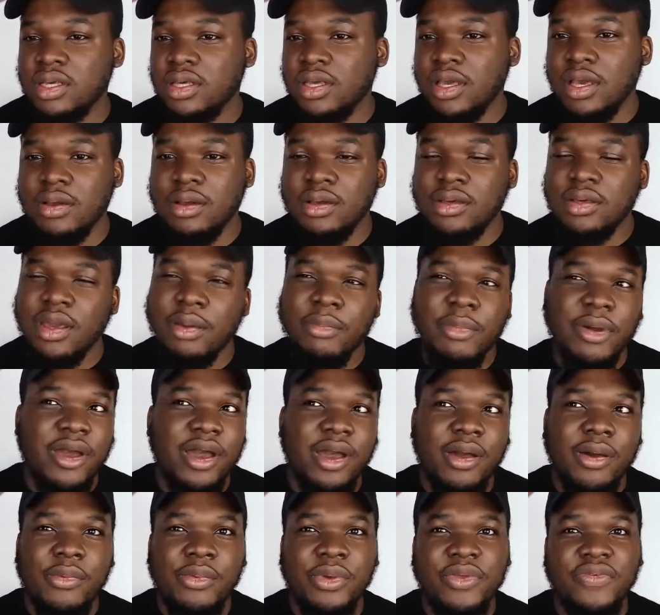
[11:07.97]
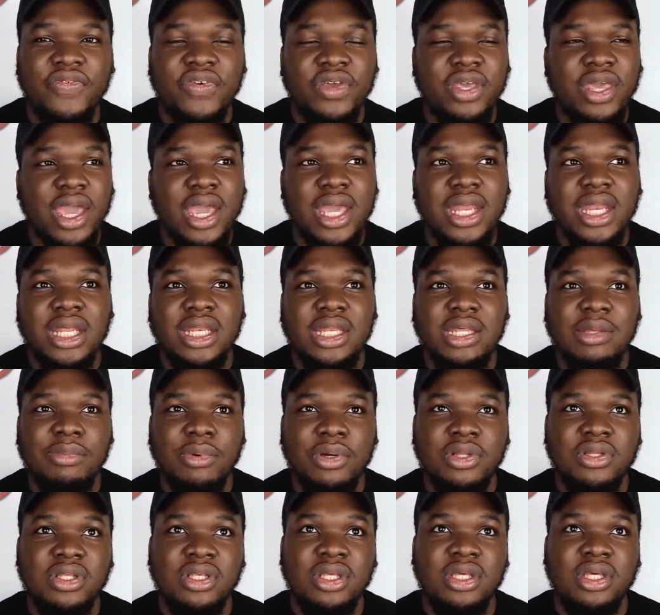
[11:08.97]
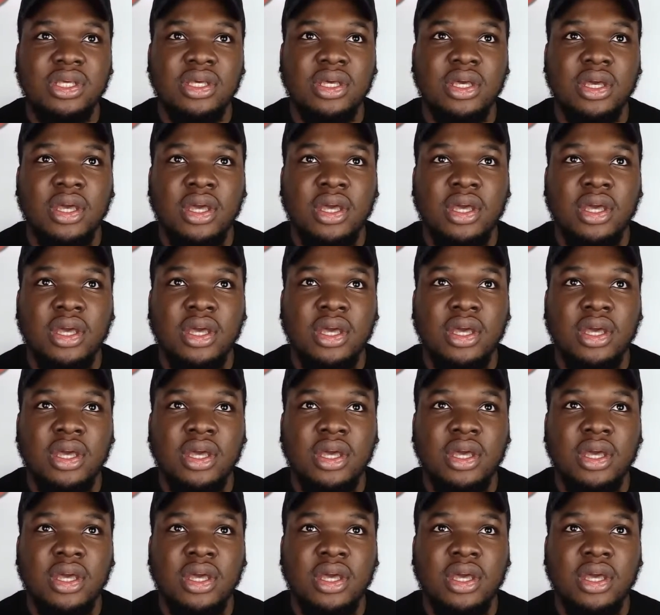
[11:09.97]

Are we forgetting anybody?